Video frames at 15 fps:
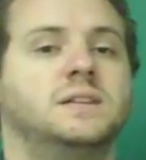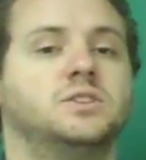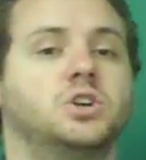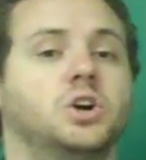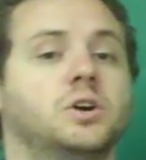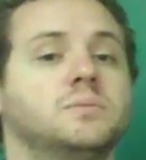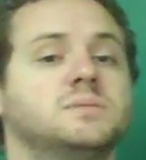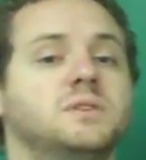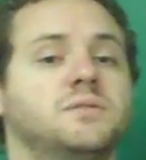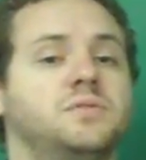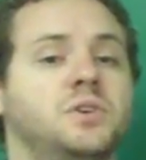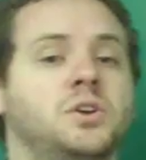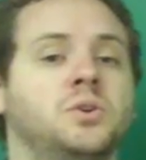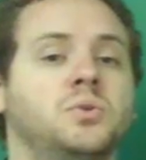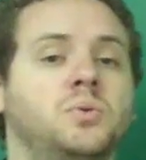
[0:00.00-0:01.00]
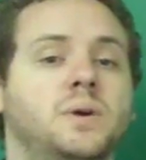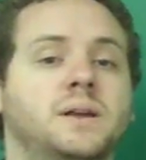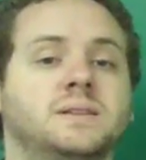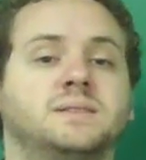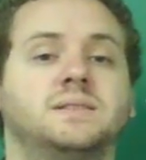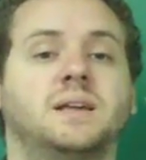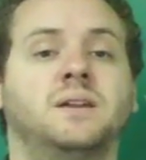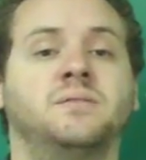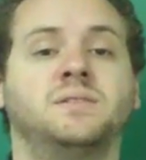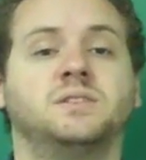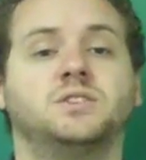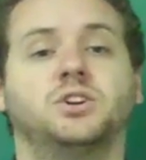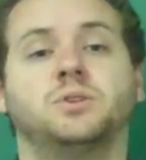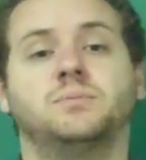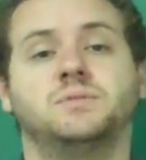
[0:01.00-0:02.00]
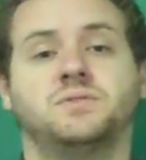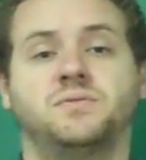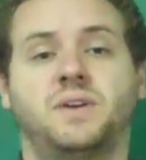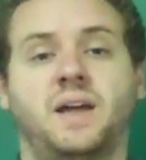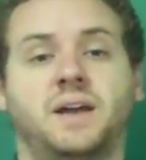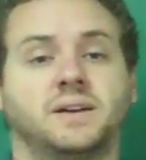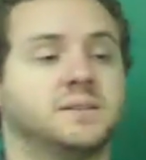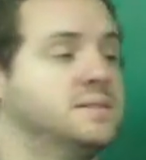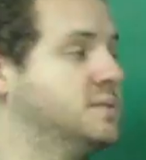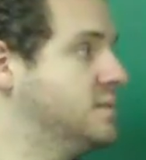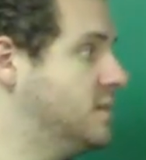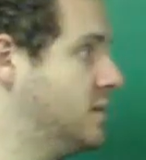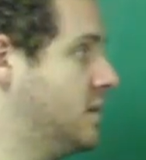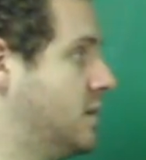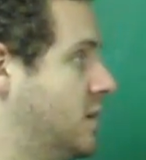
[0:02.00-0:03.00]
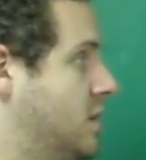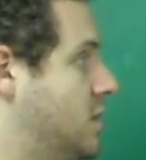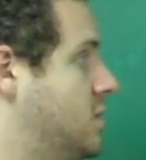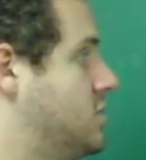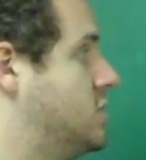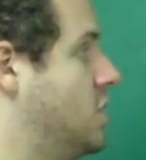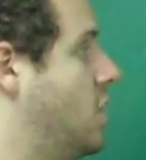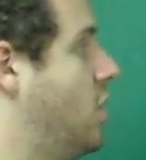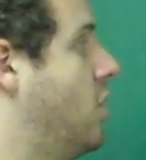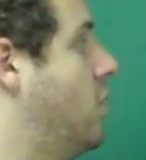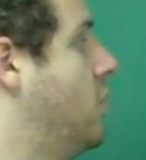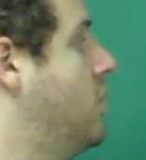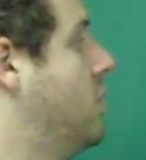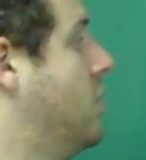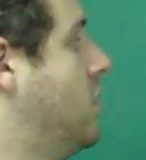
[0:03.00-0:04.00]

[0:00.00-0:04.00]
in terms of u instead of in terms of x. So,